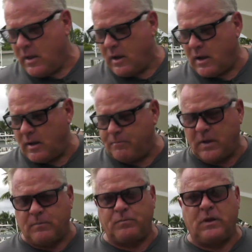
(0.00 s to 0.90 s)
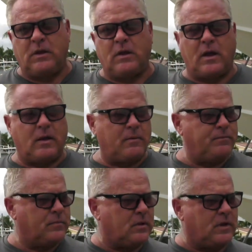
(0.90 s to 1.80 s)
But the
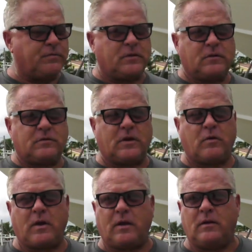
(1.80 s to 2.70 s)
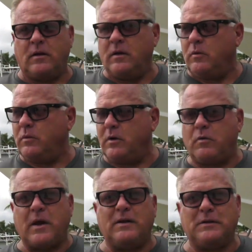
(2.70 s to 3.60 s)
lift and the cigarette were a
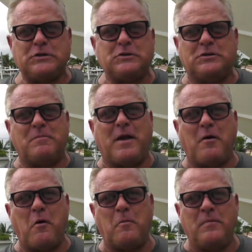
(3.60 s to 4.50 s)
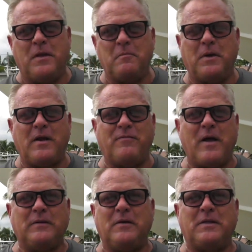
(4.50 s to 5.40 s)
great addition to my home, but I
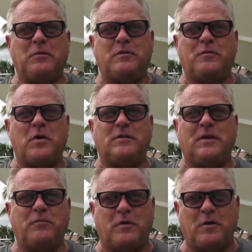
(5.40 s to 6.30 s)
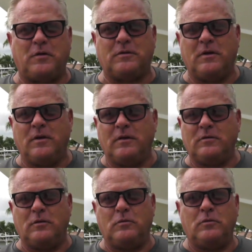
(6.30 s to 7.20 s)
found out that it was very difficult
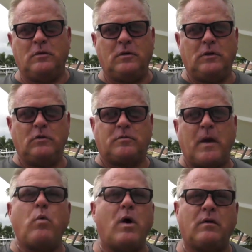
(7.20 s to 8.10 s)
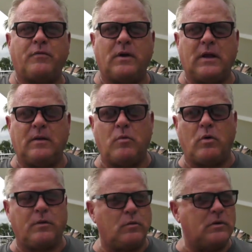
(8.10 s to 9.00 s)
to use my waterfront
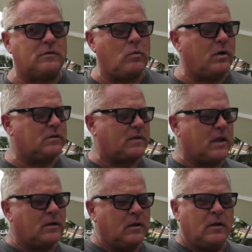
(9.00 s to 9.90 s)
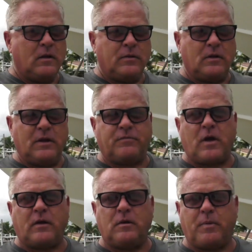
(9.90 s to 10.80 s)
anymore. And the reason was that the lift
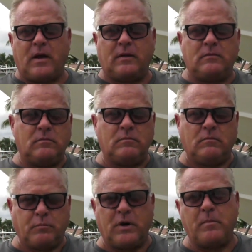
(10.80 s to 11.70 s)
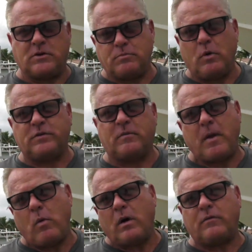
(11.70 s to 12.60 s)
occupied pretty much most of my
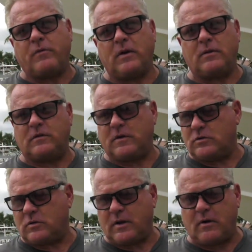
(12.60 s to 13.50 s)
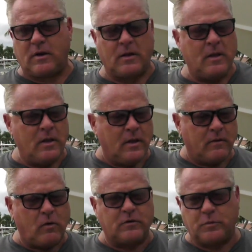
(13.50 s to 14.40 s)
waterfront in the central area.
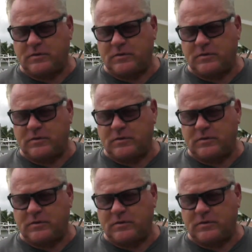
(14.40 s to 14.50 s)
Of course, we